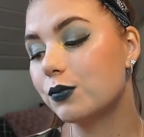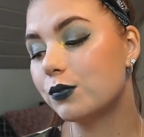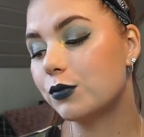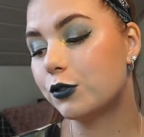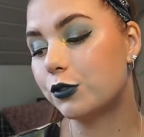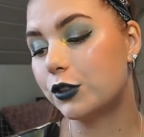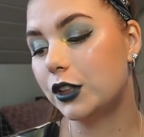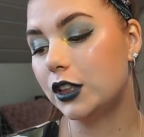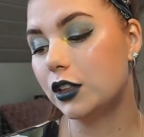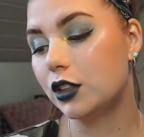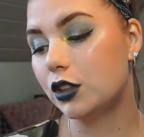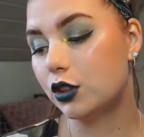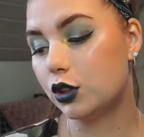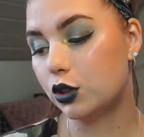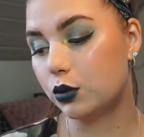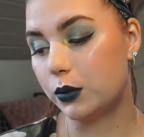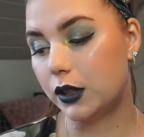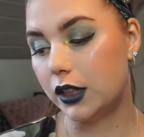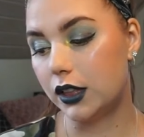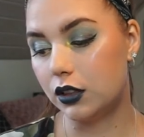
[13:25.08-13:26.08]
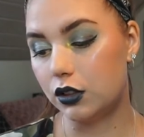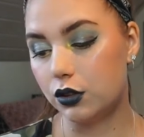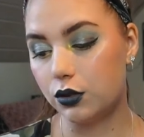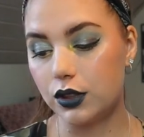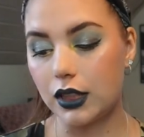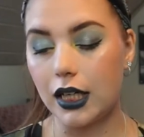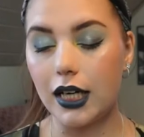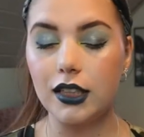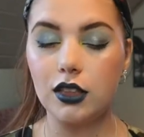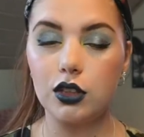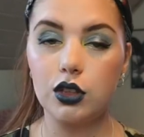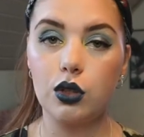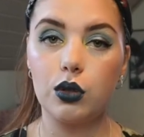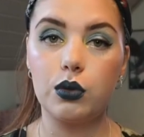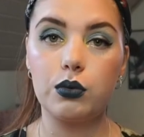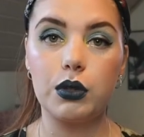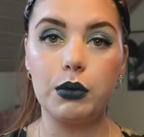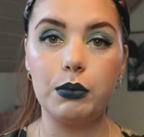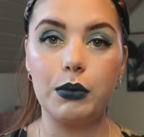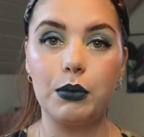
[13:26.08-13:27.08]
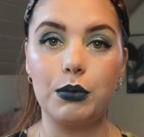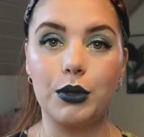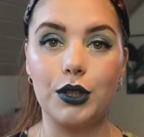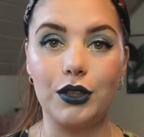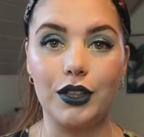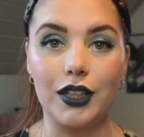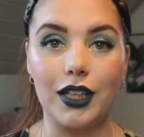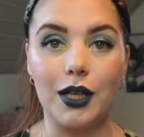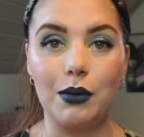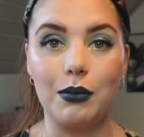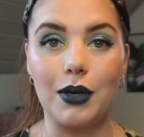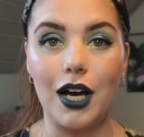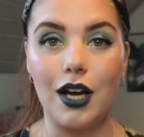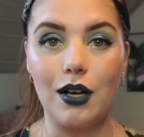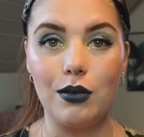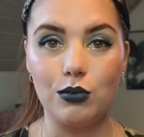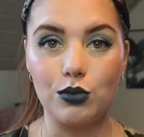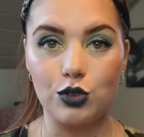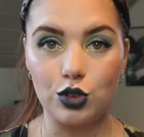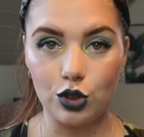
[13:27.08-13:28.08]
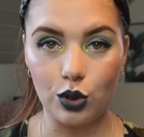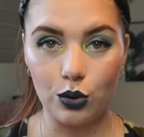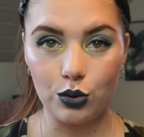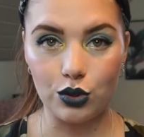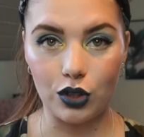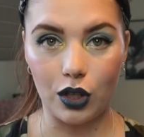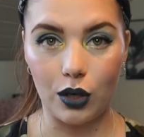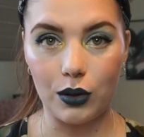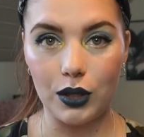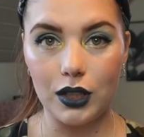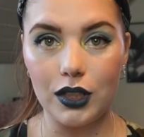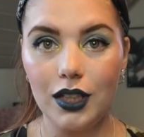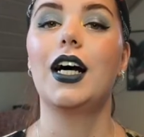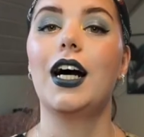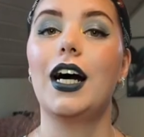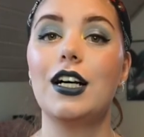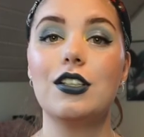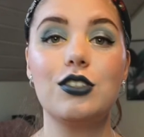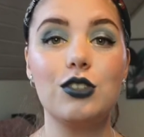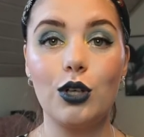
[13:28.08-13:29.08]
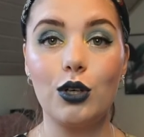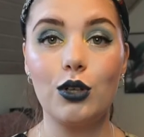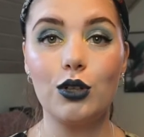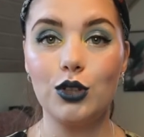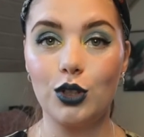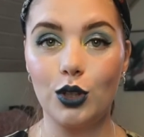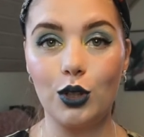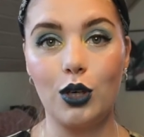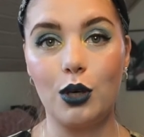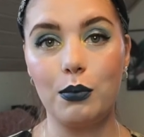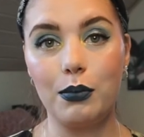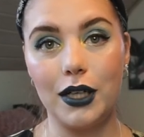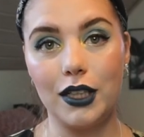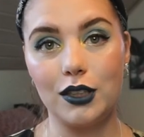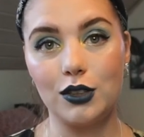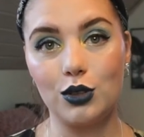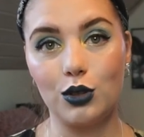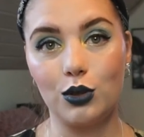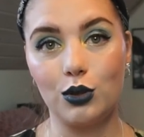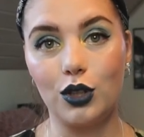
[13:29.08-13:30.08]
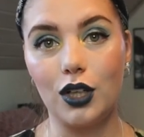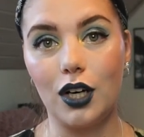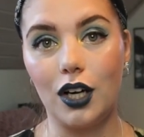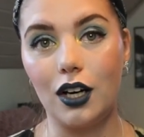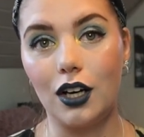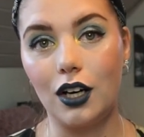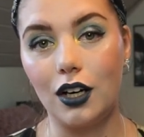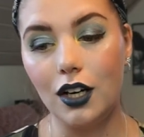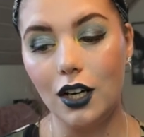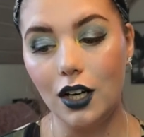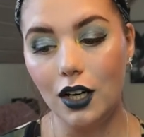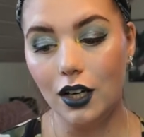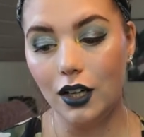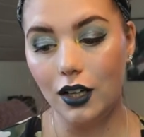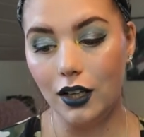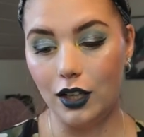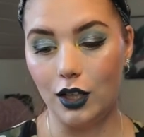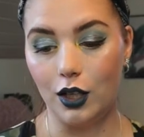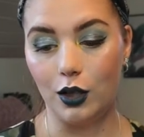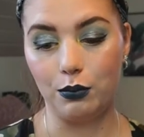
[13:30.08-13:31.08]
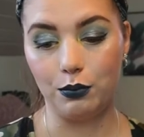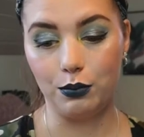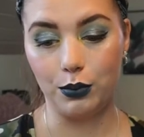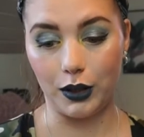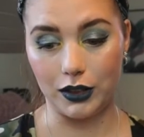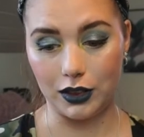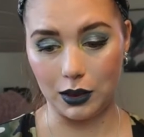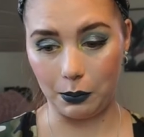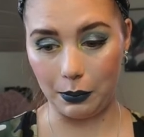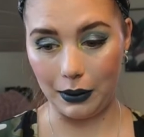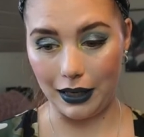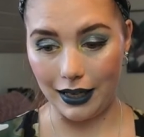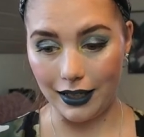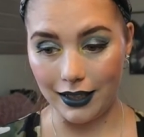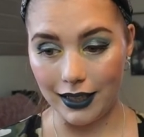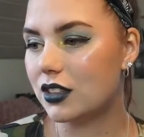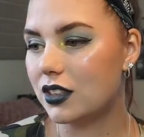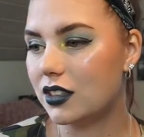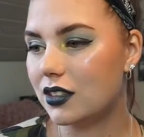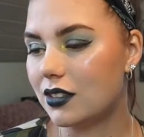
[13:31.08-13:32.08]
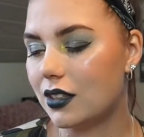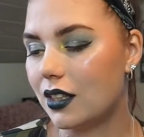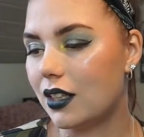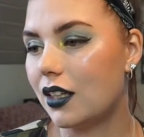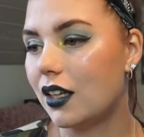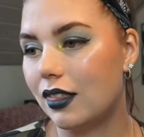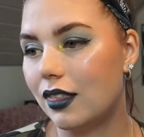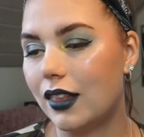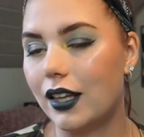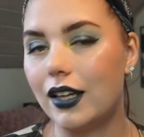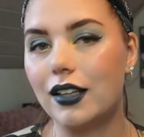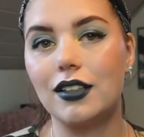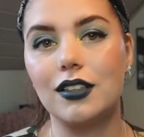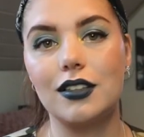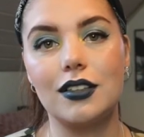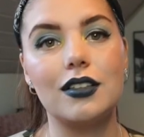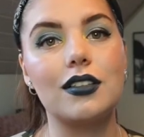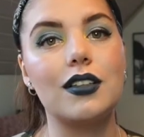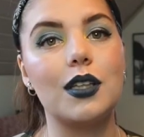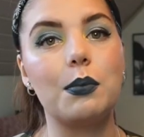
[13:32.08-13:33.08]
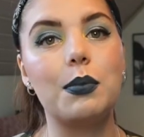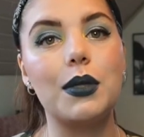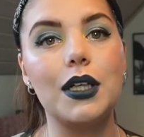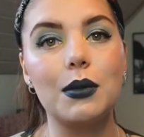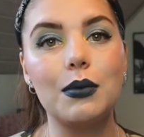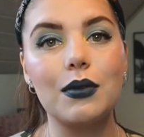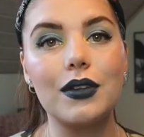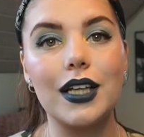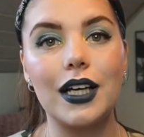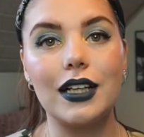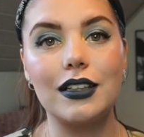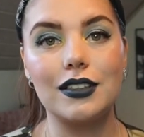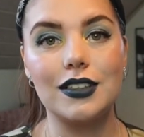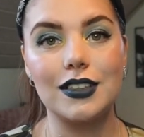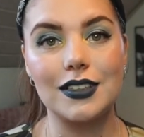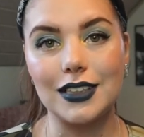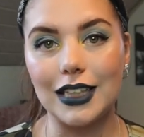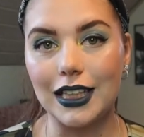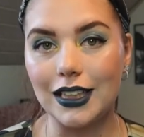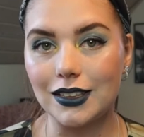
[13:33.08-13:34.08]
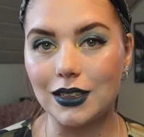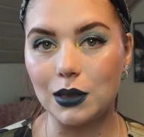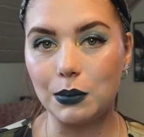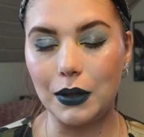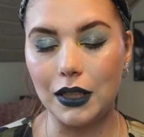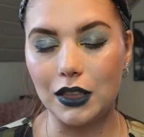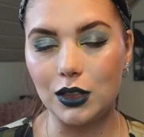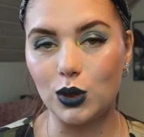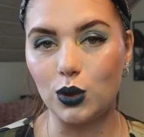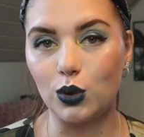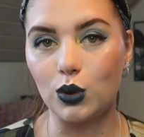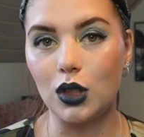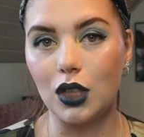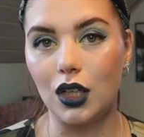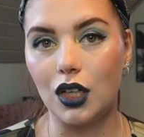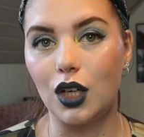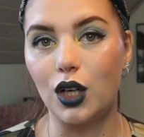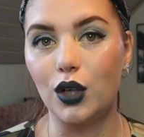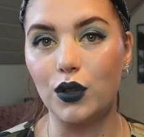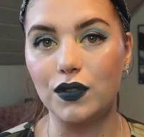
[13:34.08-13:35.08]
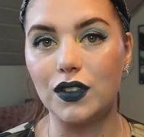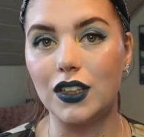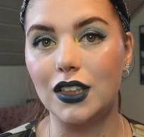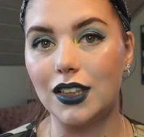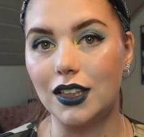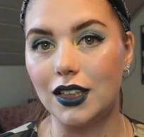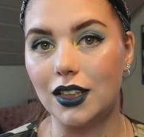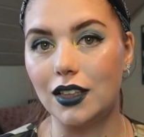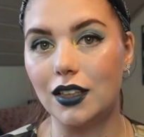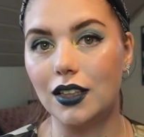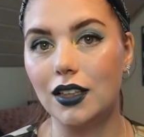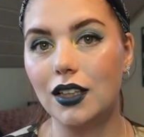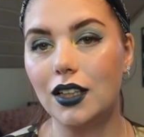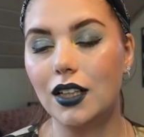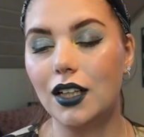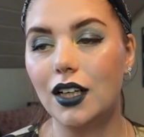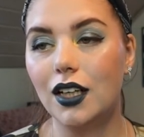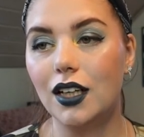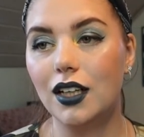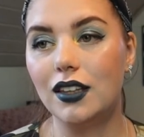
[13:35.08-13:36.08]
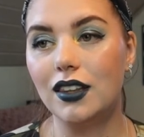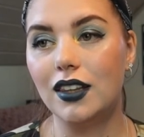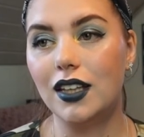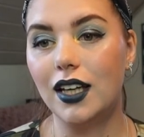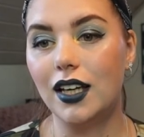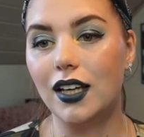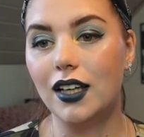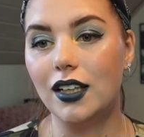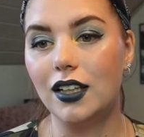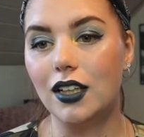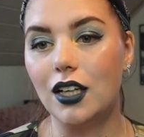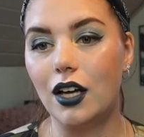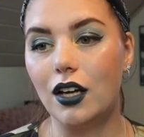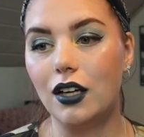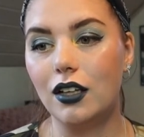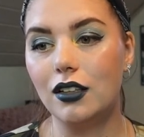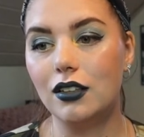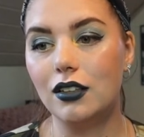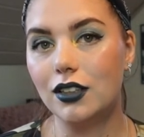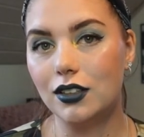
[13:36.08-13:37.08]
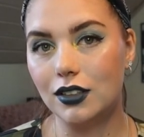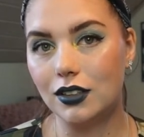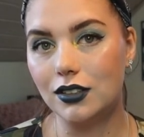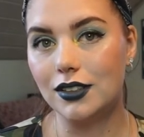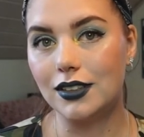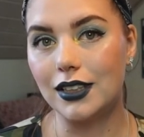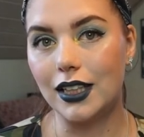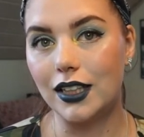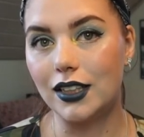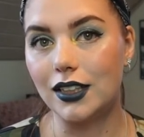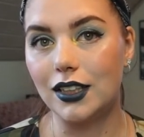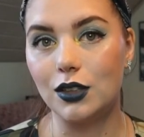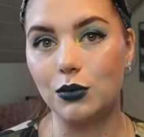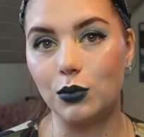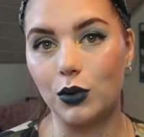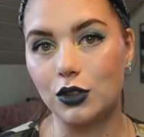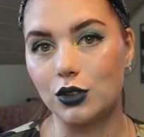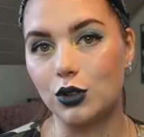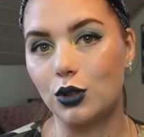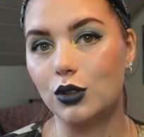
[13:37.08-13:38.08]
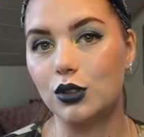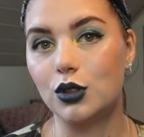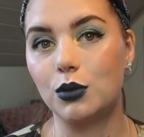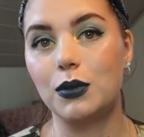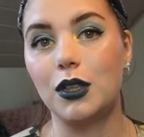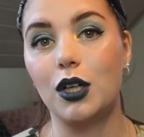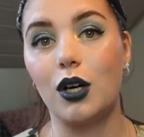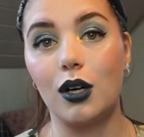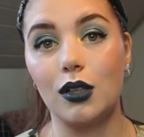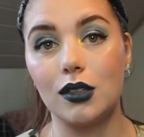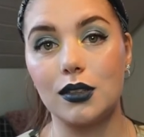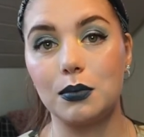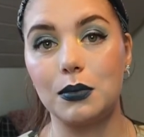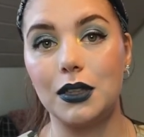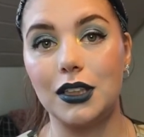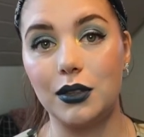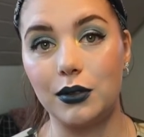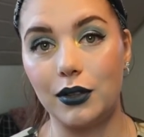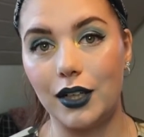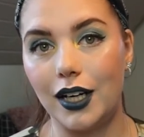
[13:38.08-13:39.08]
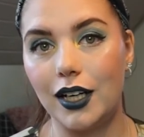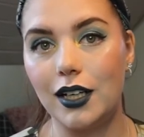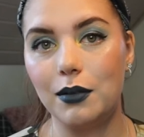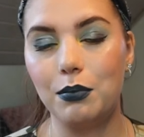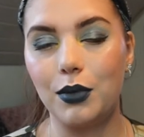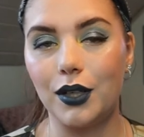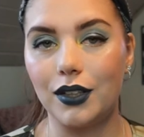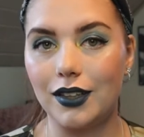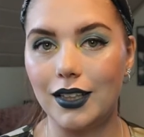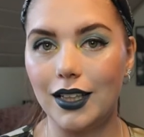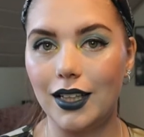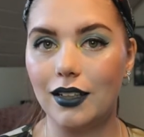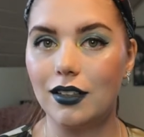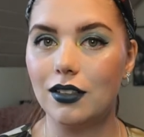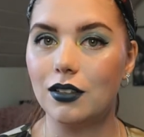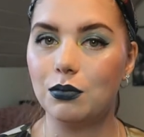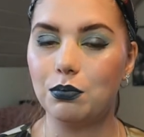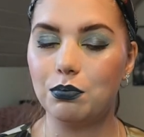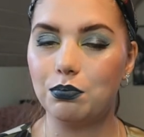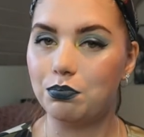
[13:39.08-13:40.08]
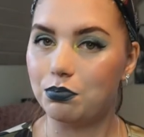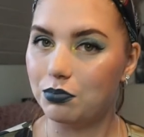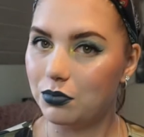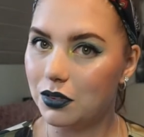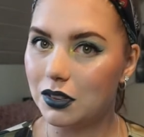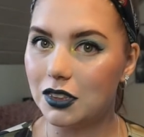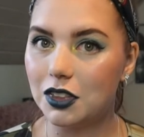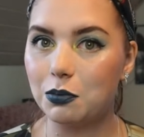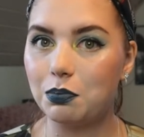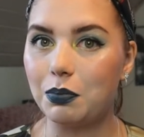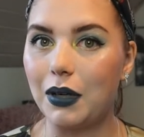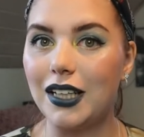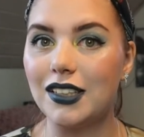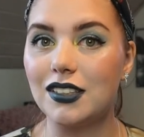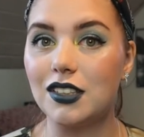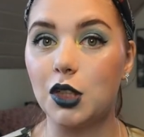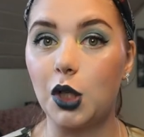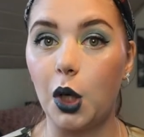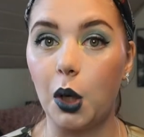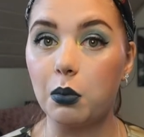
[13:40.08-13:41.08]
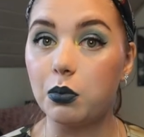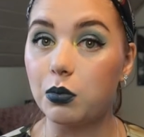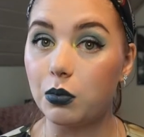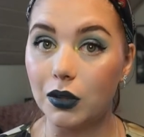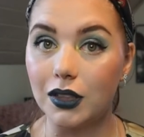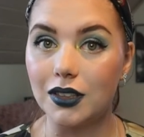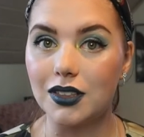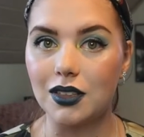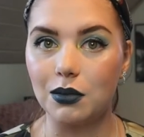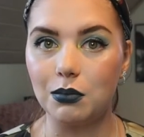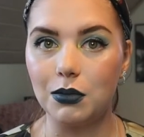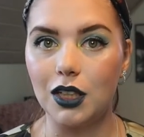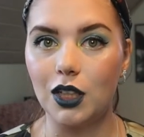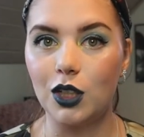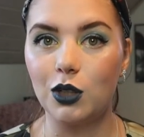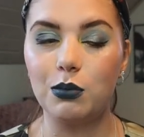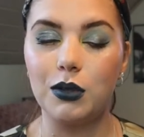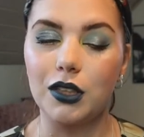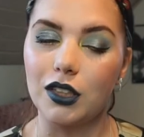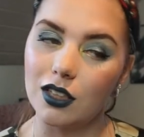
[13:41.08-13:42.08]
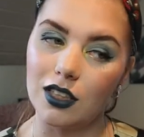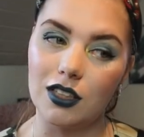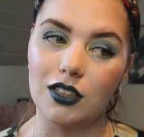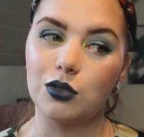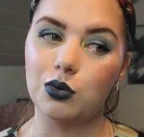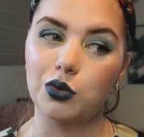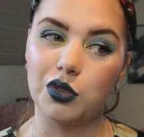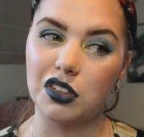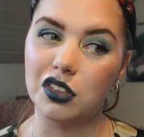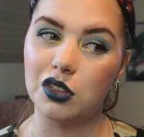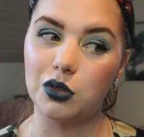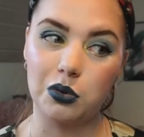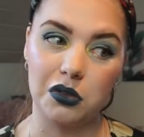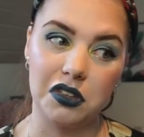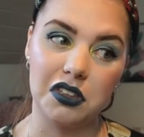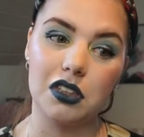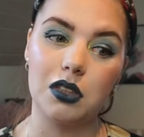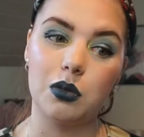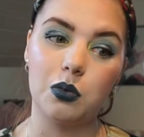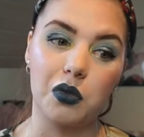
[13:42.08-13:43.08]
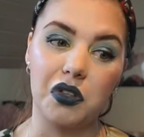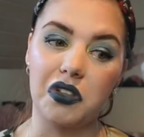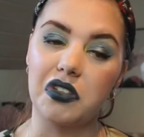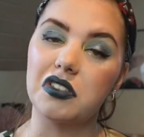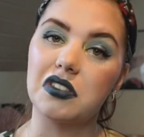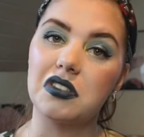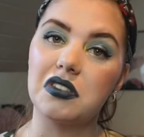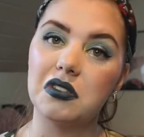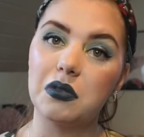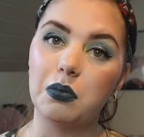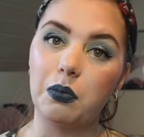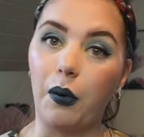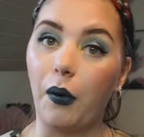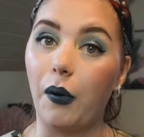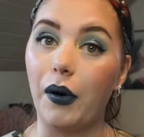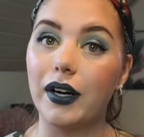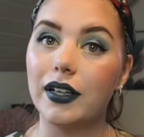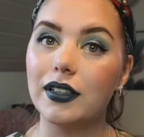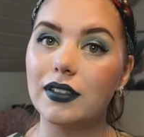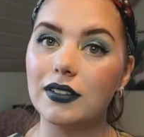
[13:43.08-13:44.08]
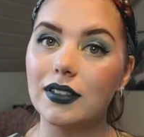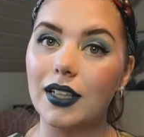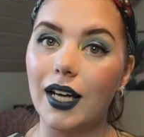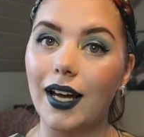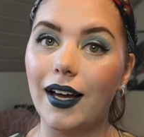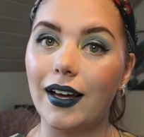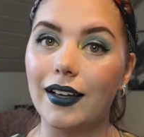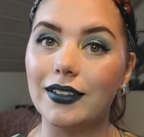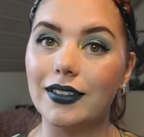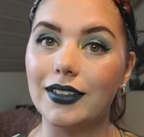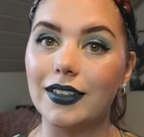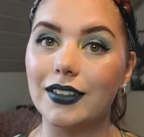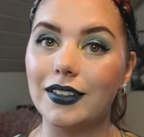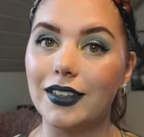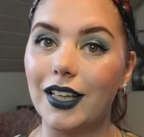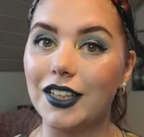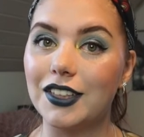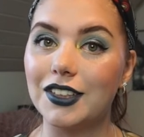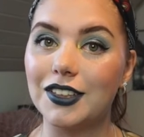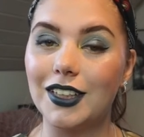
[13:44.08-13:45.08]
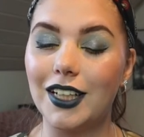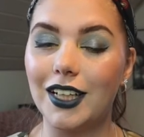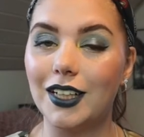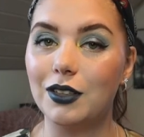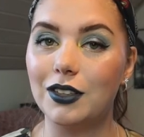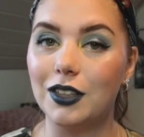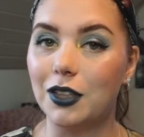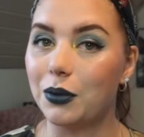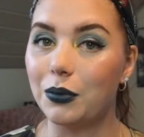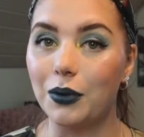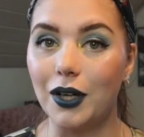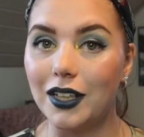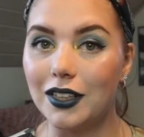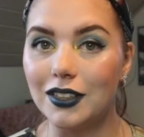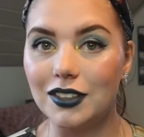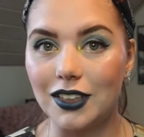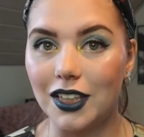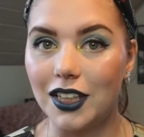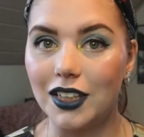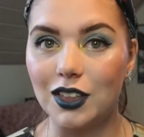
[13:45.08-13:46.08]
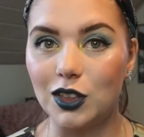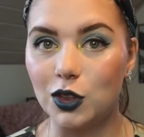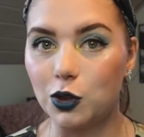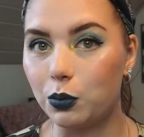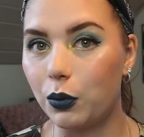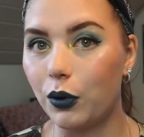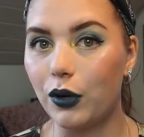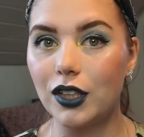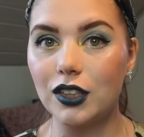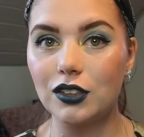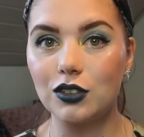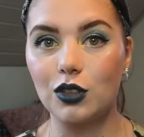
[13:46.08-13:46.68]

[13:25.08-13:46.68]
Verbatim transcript: Freethetomatoes. I don't remember your name. I'm so sorry. I saw your Pantone color in um, Pretty Pan. She said that the people that decides the Pantone color of the year, they said it was going to be ultimate gray, but then spiced it up with some yellow because 2020 was boring and that shade, the grey shade is boring.